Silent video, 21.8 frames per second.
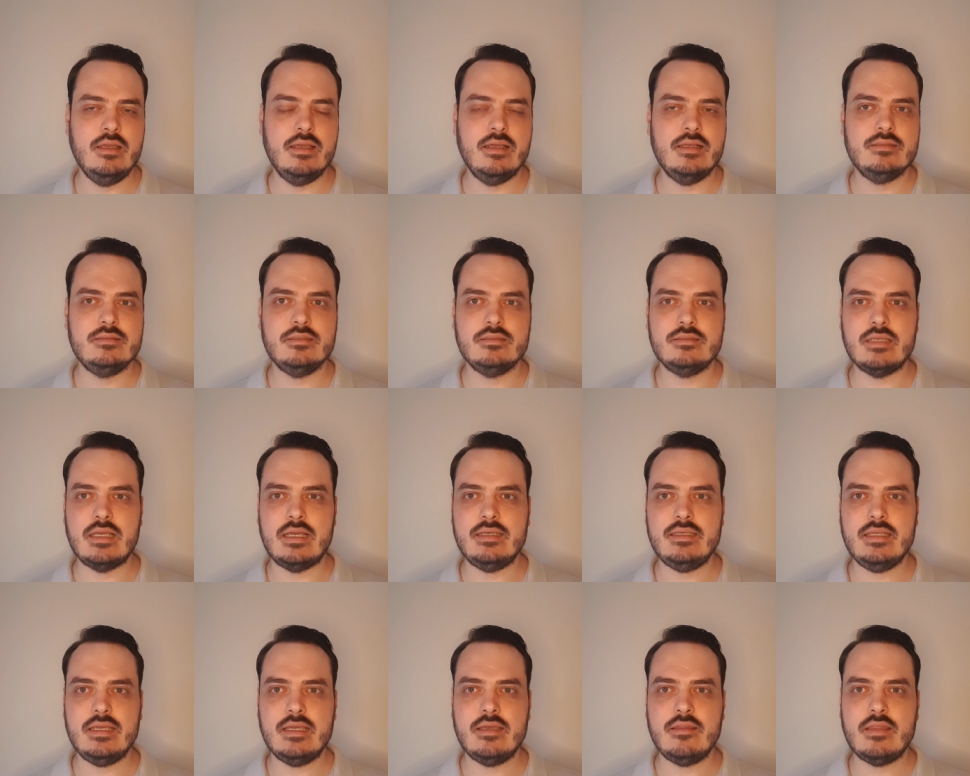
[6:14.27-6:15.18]
It's this
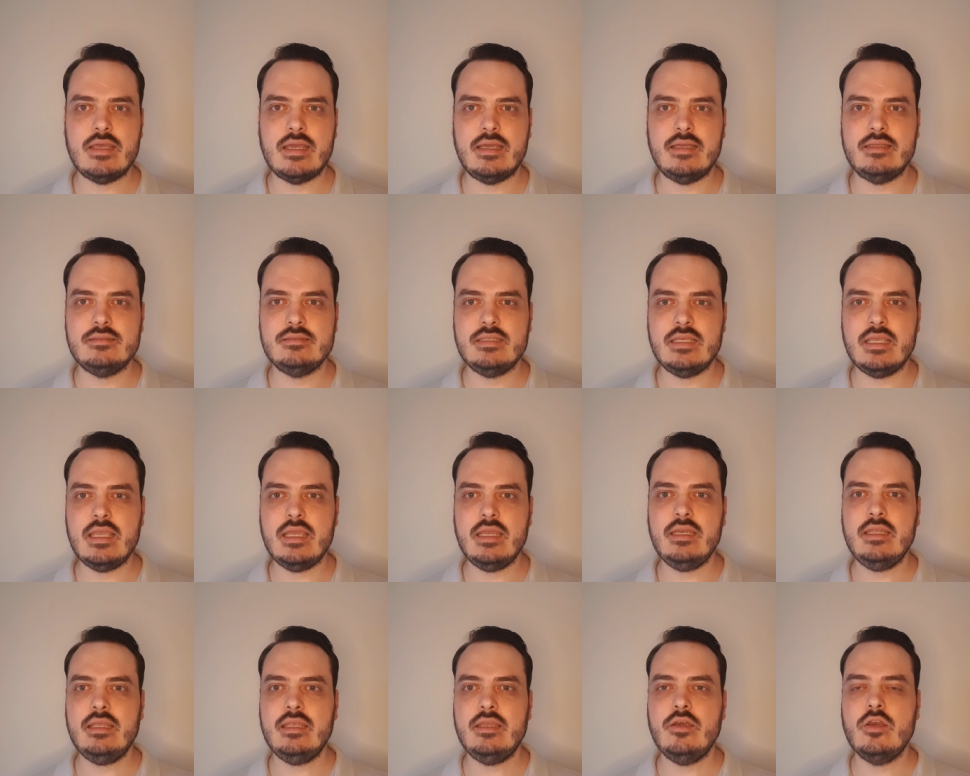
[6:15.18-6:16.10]
idea that
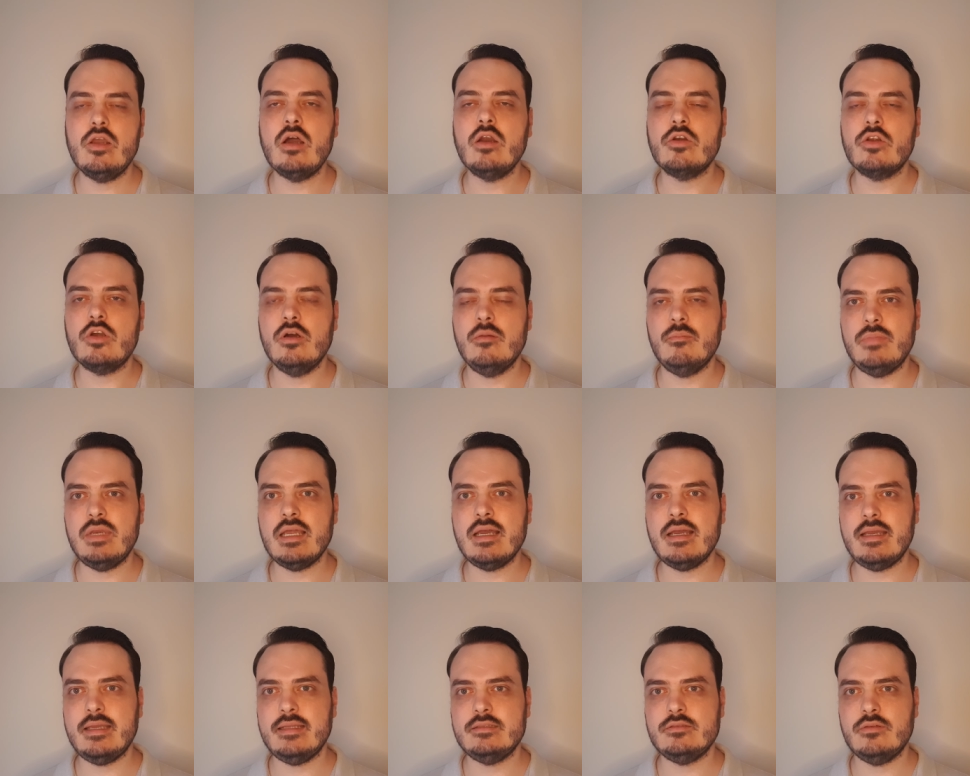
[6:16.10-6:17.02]
any
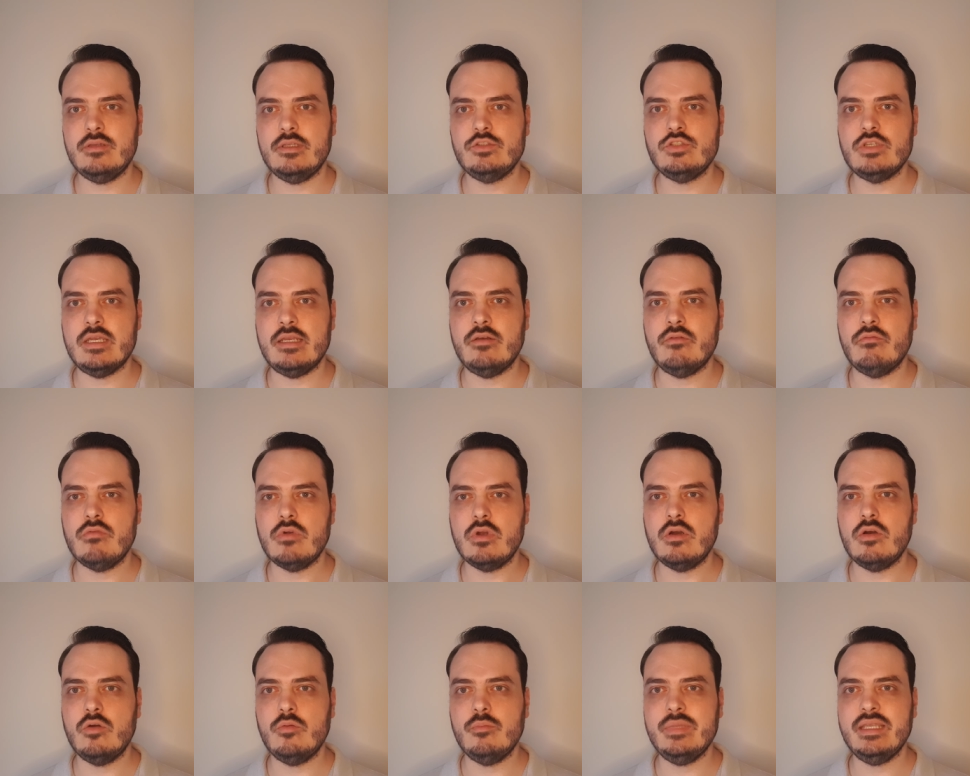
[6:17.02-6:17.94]
non-compliance with a gender
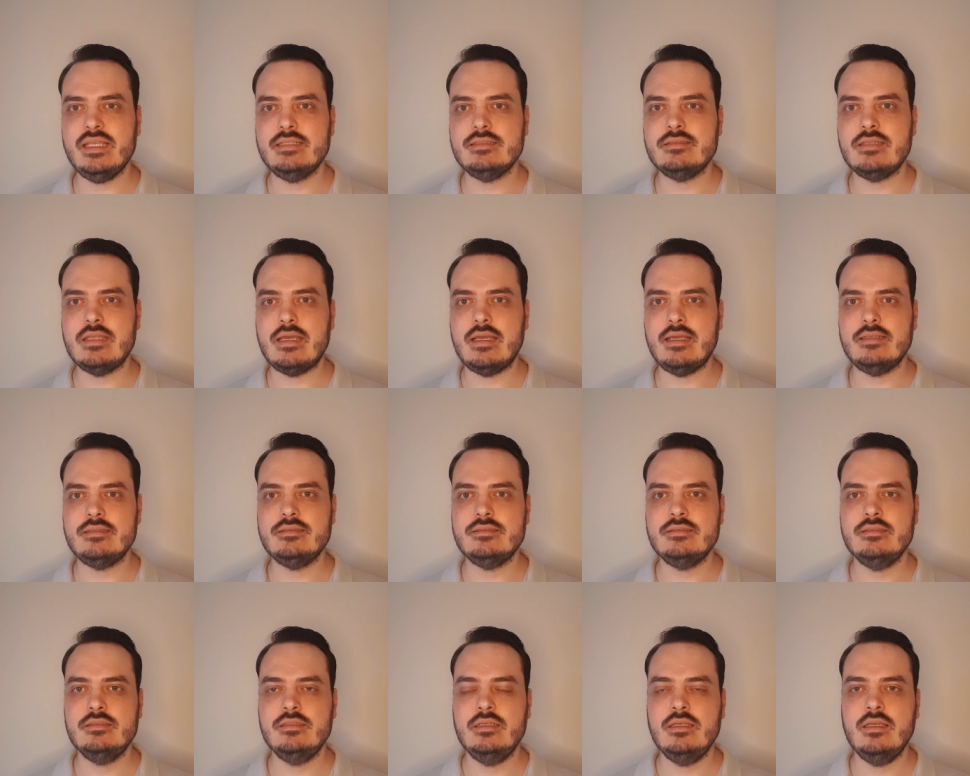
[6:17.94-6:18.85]
role means
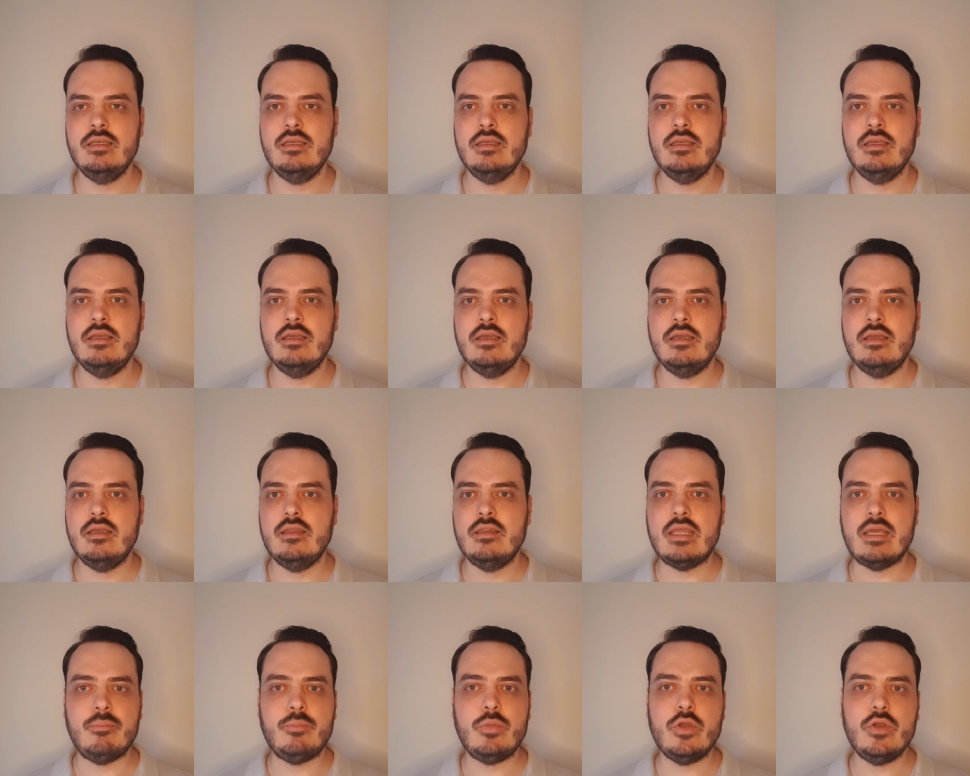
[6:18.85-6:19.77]
that
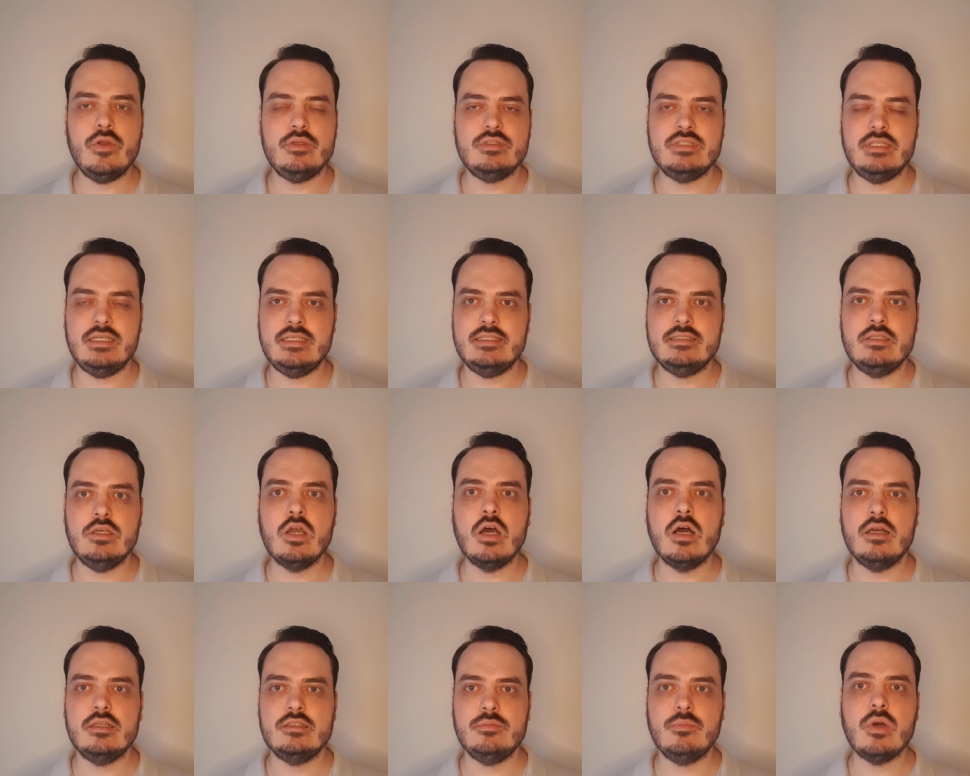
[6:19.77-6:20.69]
that person is
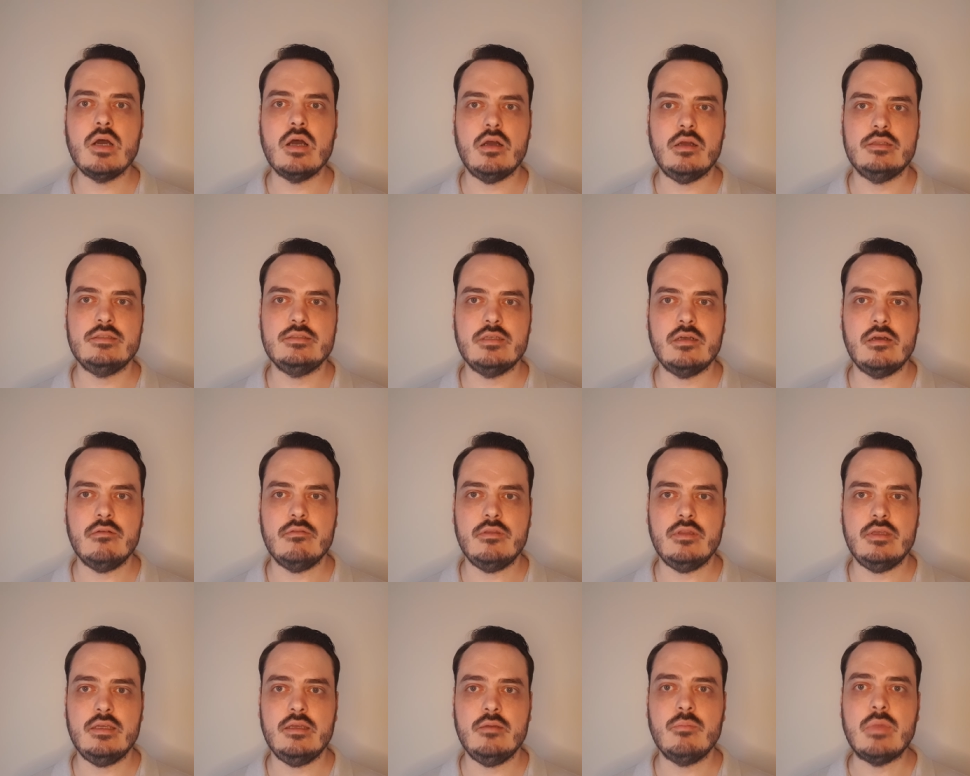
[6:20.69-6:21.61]
not part of
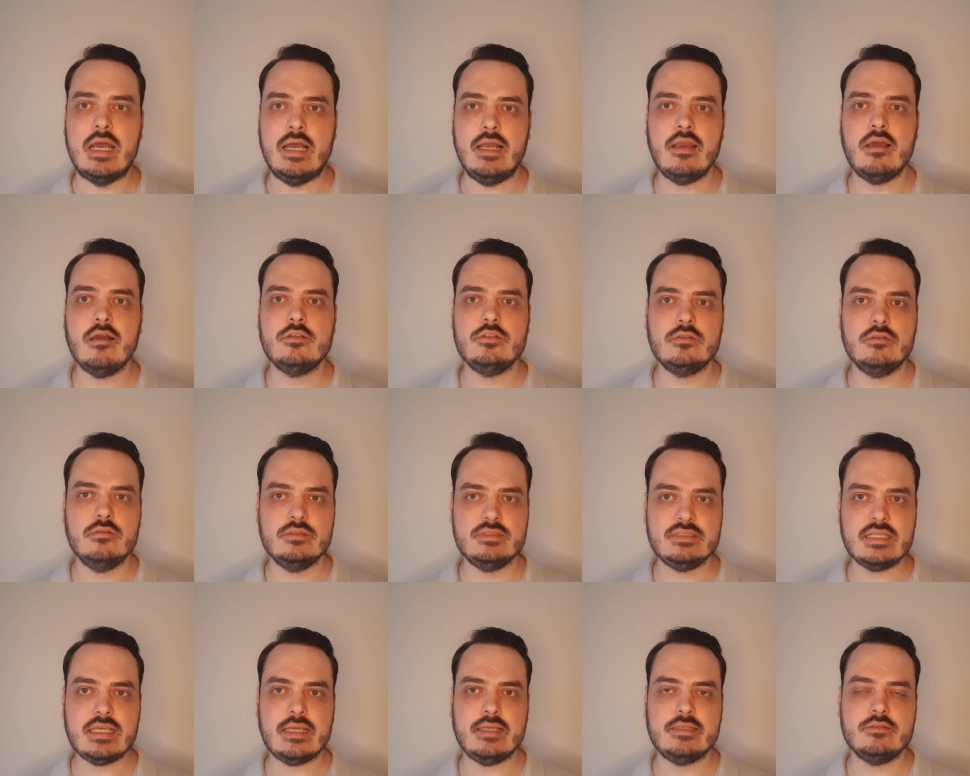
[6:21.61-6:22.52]
the biological
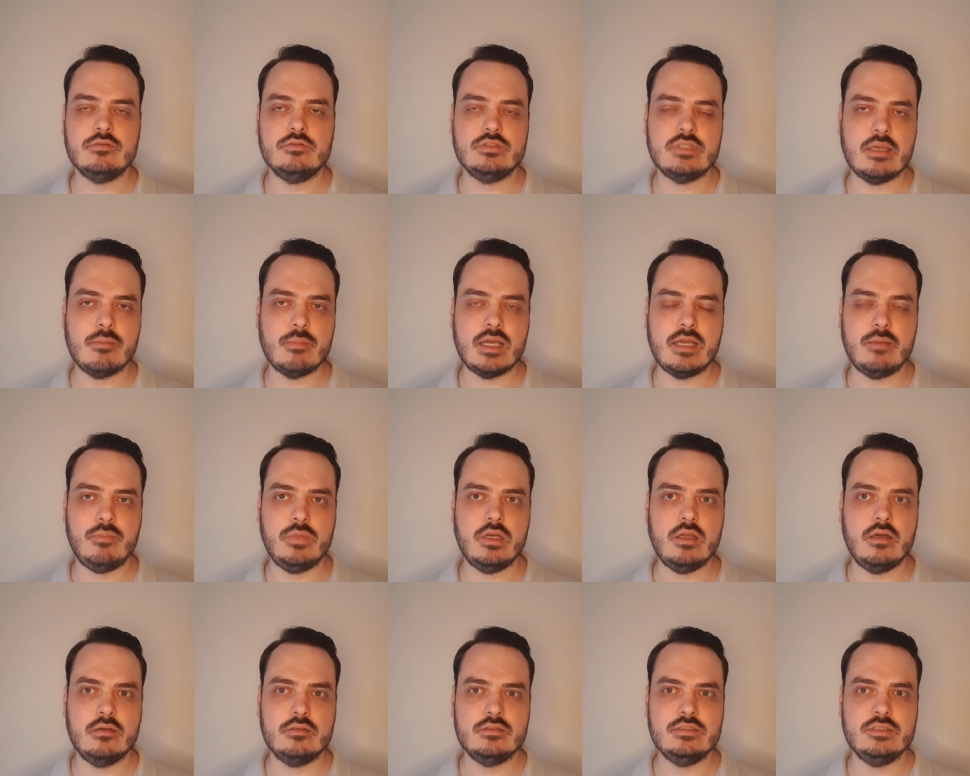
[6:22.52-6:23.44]
sex which they might
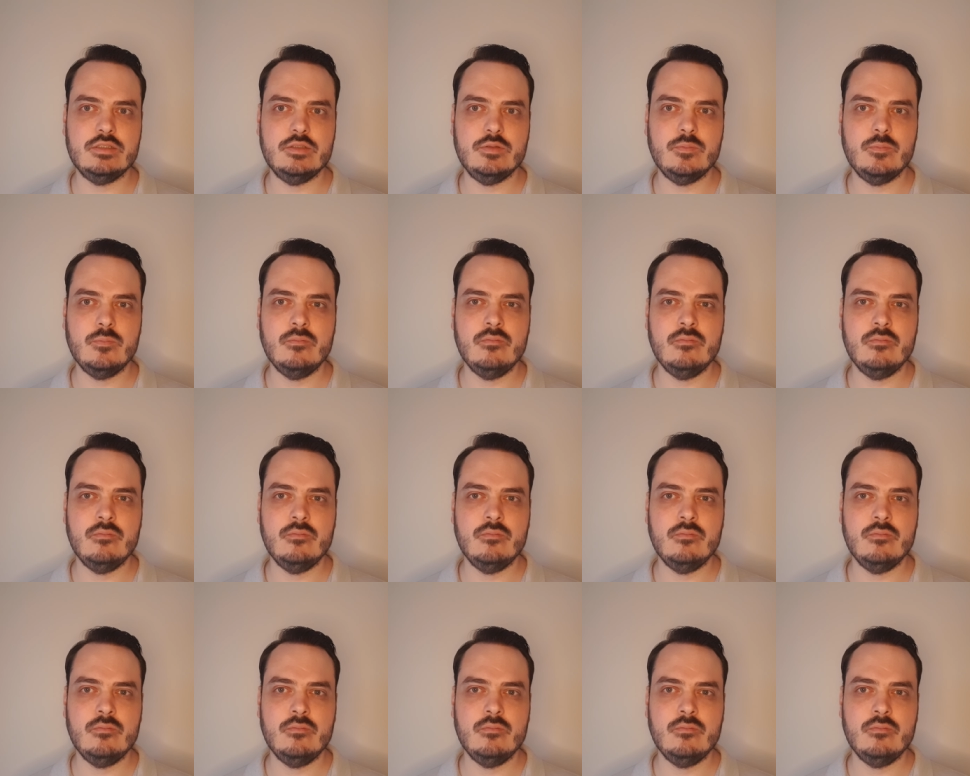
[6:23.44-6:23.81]
belong to.